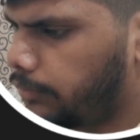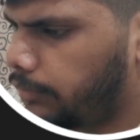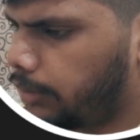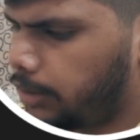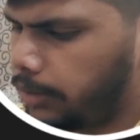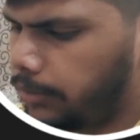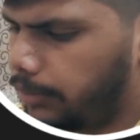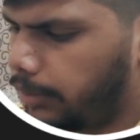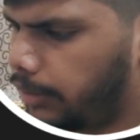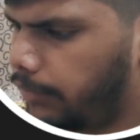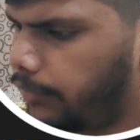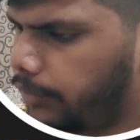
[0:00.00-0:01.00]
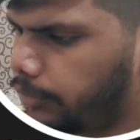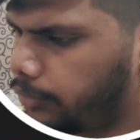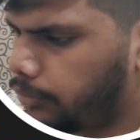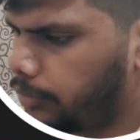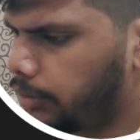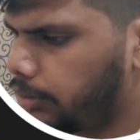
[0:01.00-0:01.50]
Let me add width
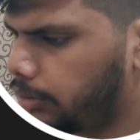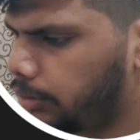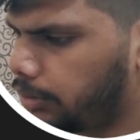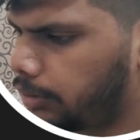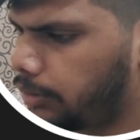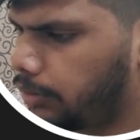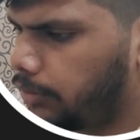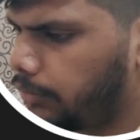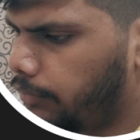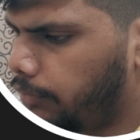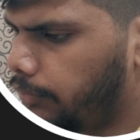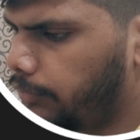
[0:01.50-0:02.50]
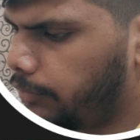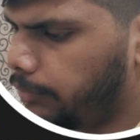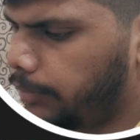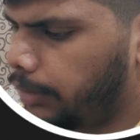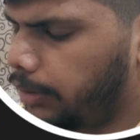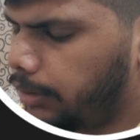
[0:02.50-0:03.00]
to this. Width will
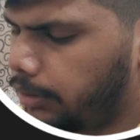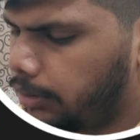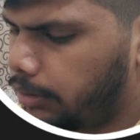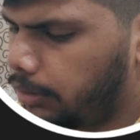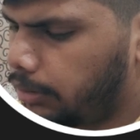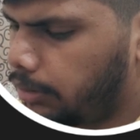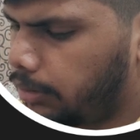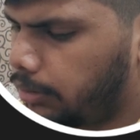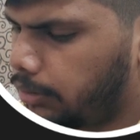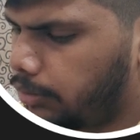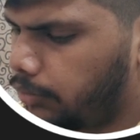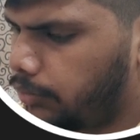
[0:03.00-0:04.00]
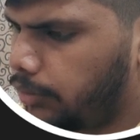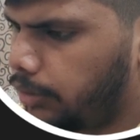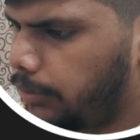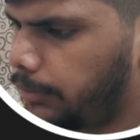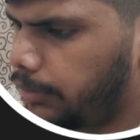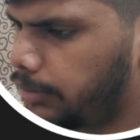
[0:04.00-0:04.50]
be
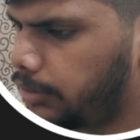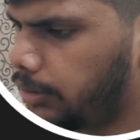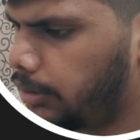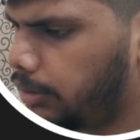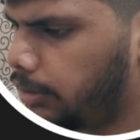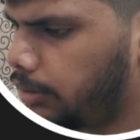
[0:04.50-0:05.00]
20 pixel.